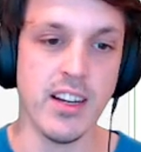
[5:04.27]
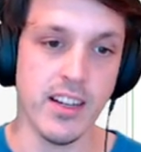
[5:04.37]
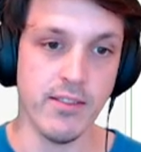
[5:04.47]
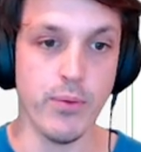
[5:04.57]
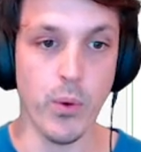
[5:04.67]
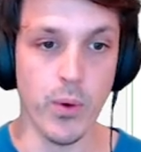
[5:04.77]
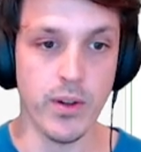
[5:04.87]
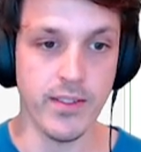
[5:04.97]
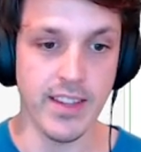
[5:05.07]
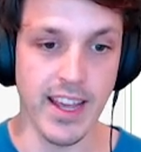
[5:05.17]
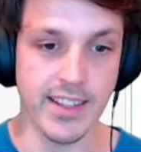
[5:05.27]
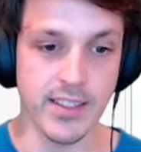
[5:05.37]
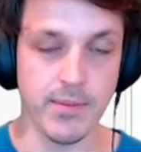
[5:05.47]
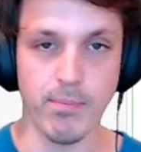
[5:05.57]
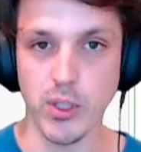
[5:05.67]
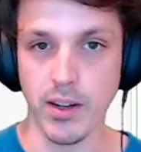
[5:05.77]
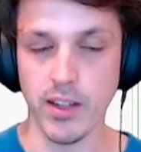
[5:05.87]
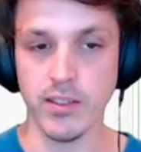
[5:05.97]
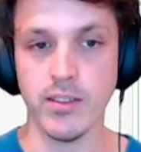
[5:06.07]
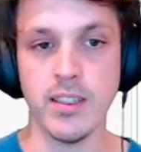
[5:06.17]
for the answer. So I'm
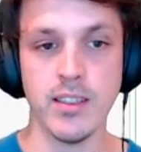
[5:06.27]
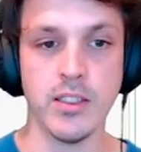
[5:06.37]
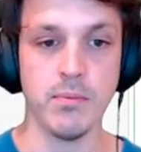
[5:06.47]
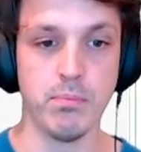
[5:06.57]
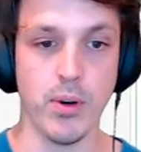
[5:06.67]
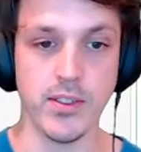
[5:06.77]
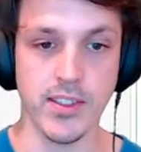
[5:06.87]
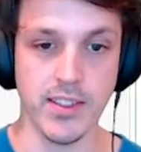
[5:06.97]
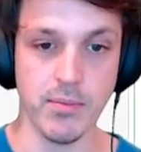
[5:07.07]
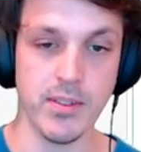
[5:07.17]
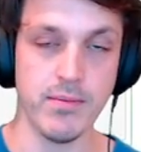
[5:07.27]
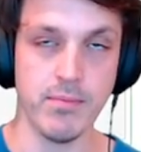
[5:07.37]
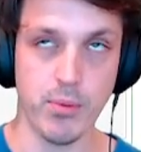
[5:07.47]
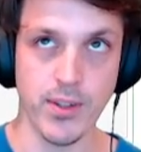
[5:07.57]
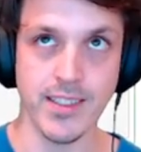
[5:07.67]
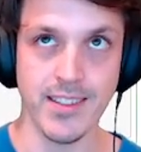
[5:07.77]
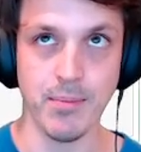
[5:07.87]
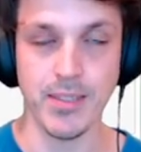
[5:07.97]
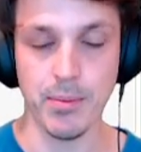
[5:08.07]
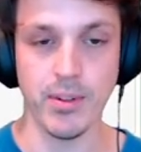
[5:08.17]
going to process
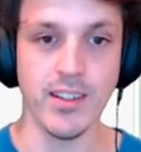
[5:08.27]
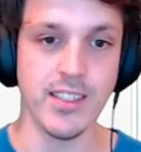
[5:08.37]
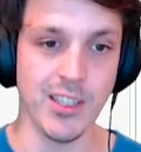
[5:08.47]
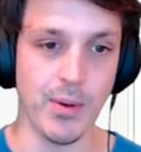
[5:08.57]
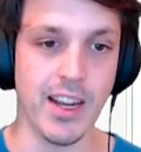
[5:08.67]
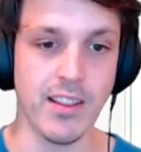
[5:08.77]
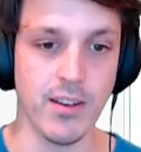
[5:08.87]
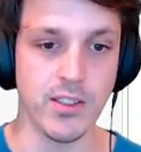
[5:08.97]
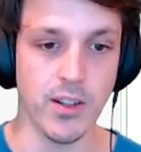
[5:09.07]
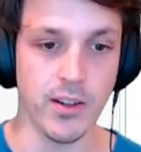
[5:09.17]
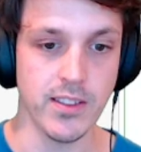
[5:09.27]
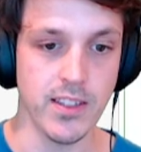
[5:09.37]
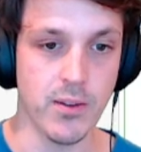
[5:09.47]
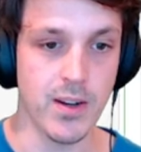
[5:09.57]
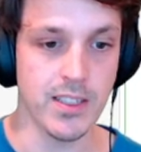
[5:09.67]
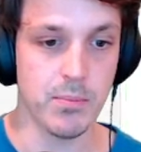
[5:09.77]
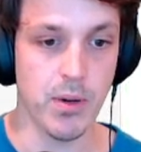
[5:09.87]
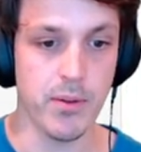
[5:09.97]
them separately so we get those tokens in the right spot.